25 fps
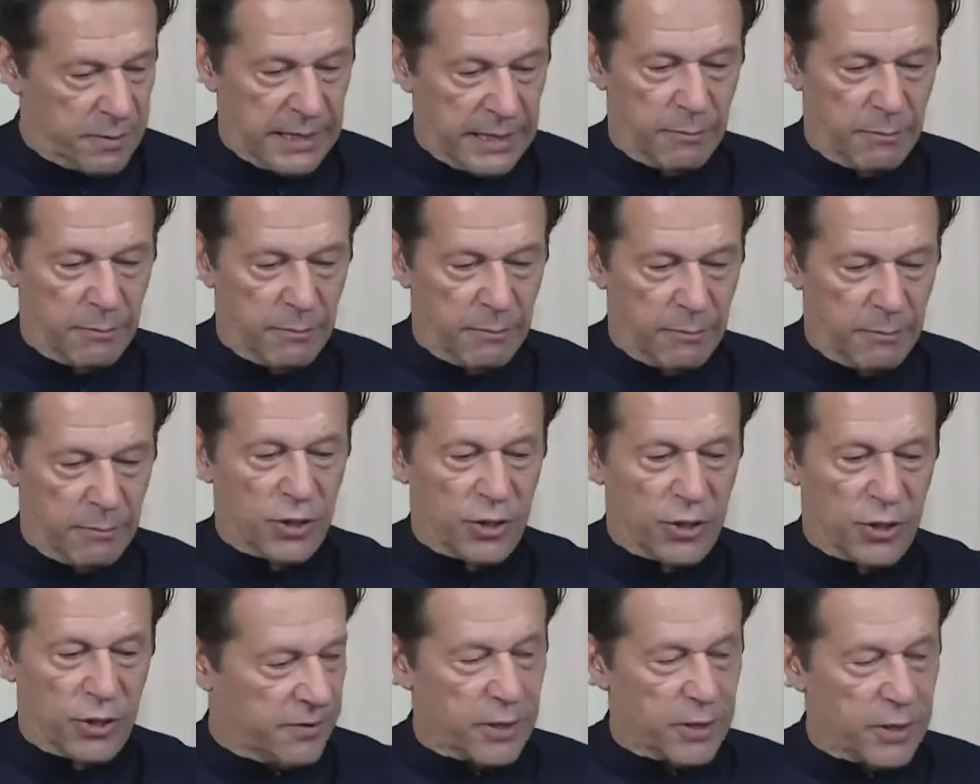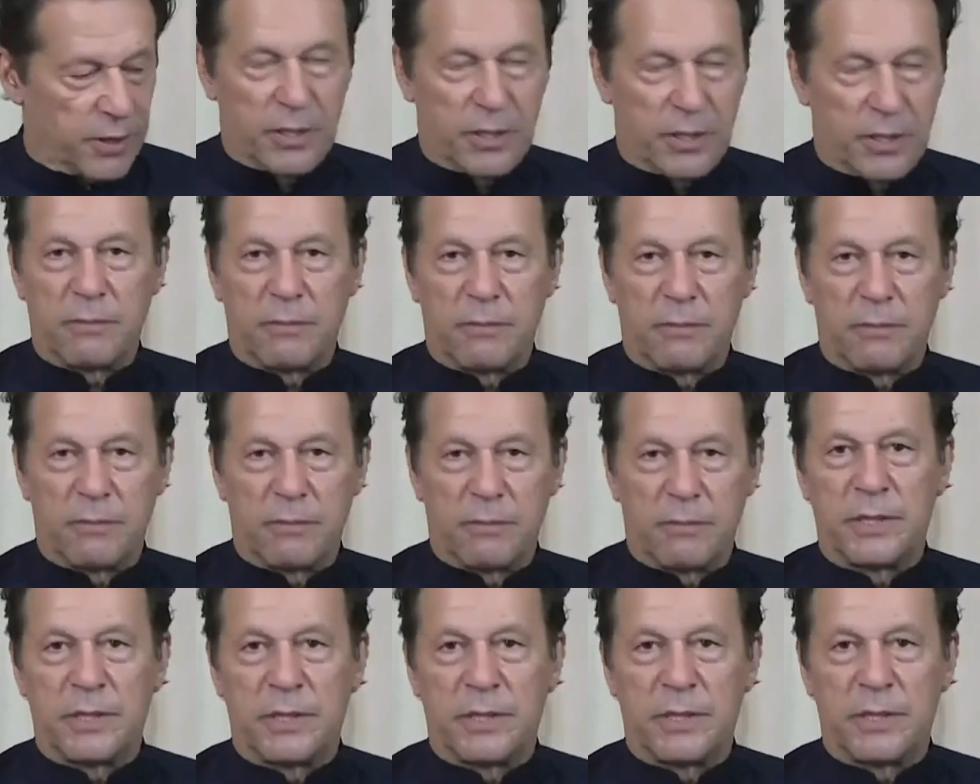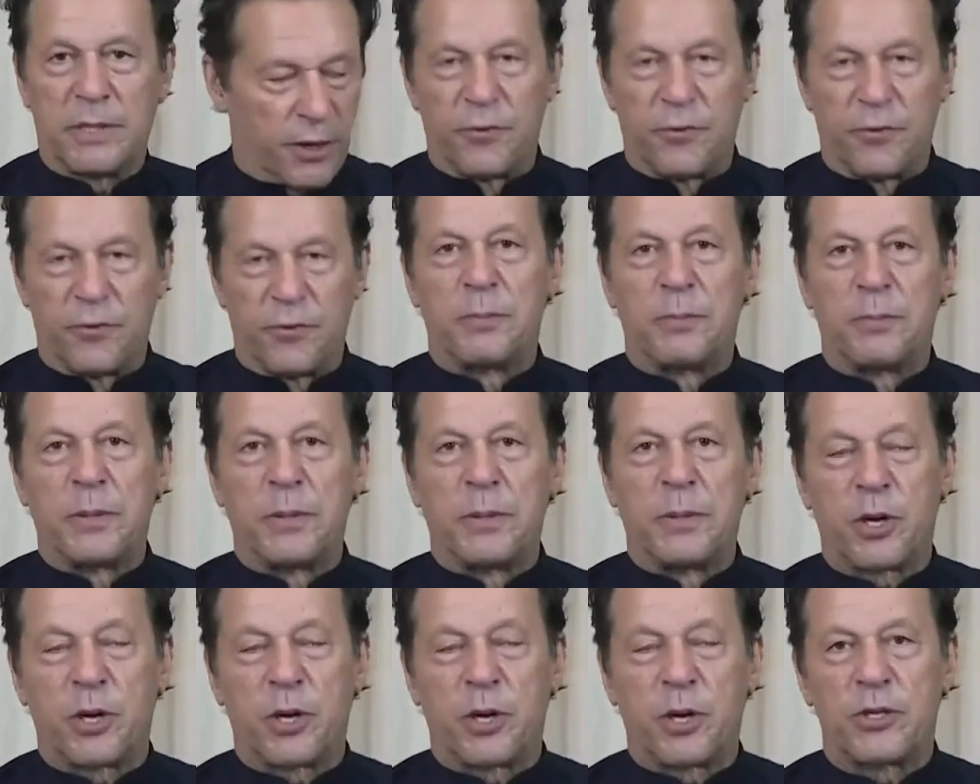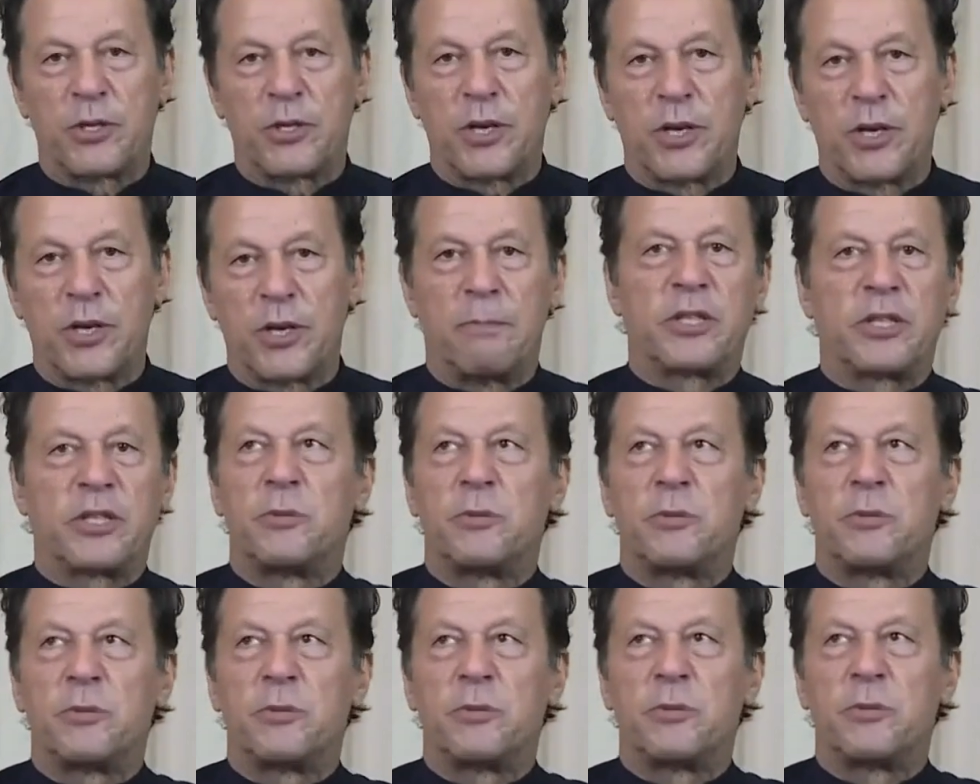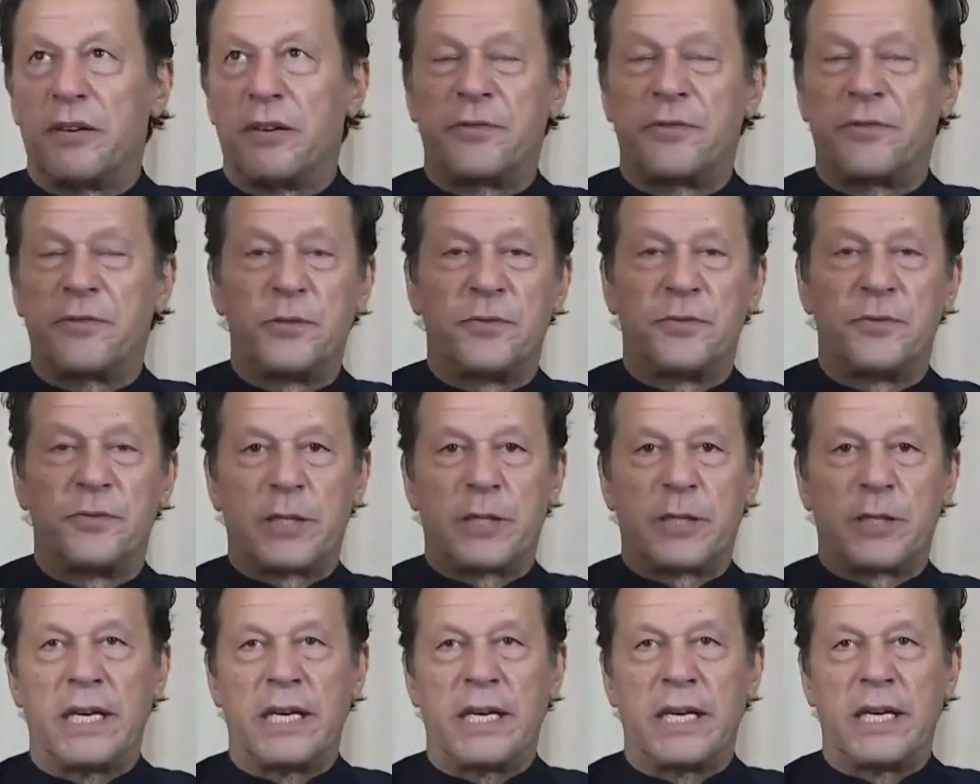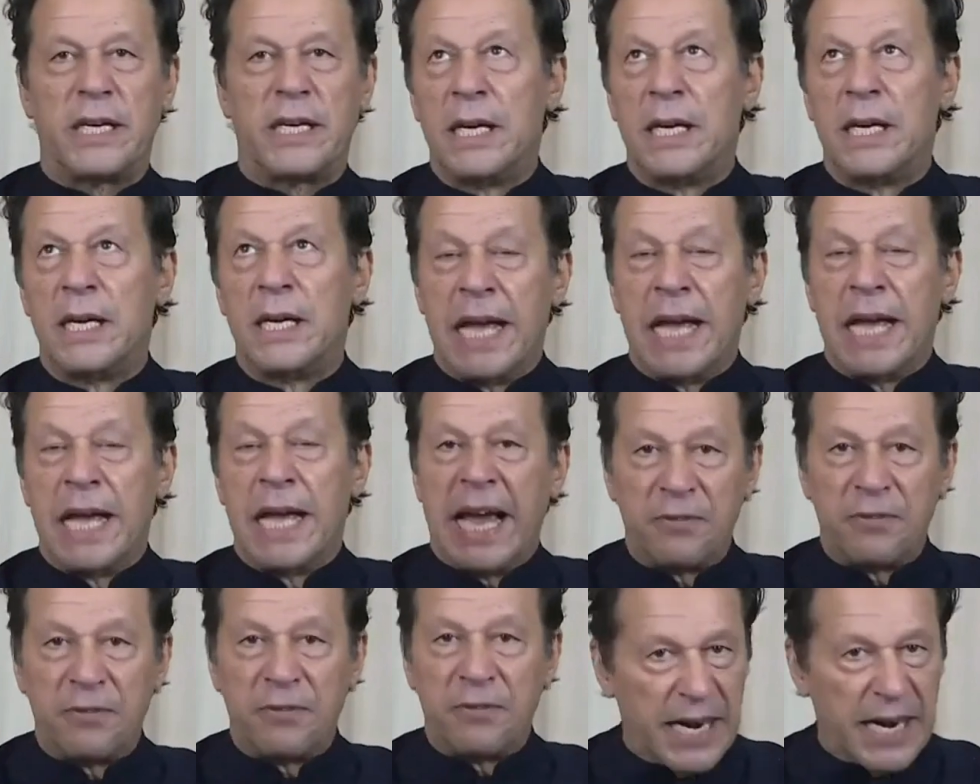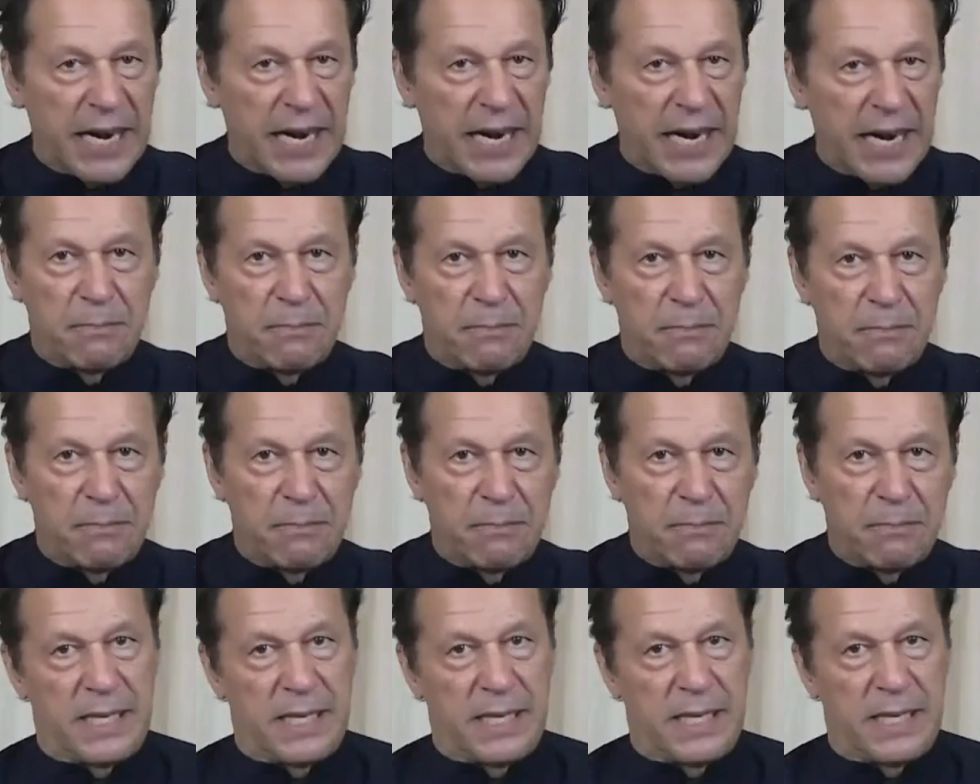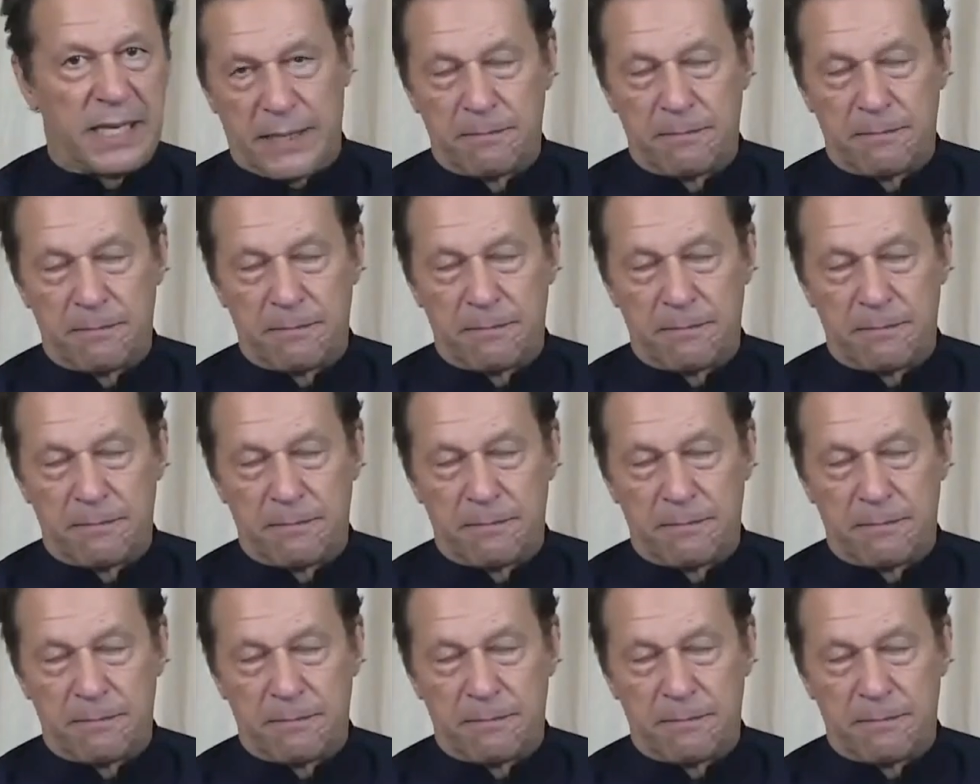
most of, the 3 or 4 people on top, because he was only a few feet away, and he fired a burst.